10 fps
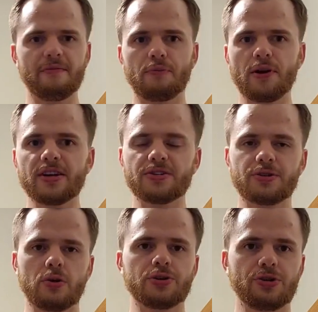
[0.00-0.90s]
prayed
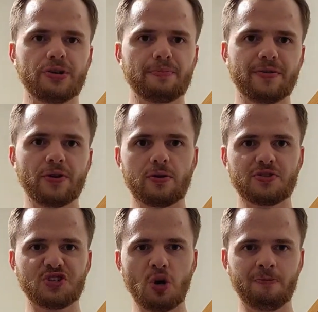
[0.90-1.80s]
socially, but there are
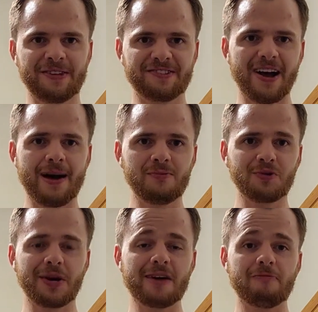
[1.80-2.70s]
so many
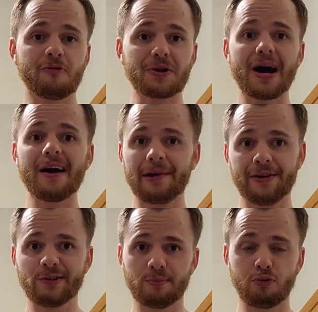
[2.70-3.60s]
times when I've
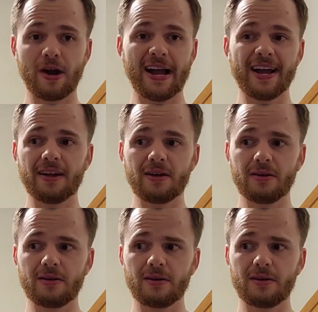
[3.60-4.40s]
forgotten to pray.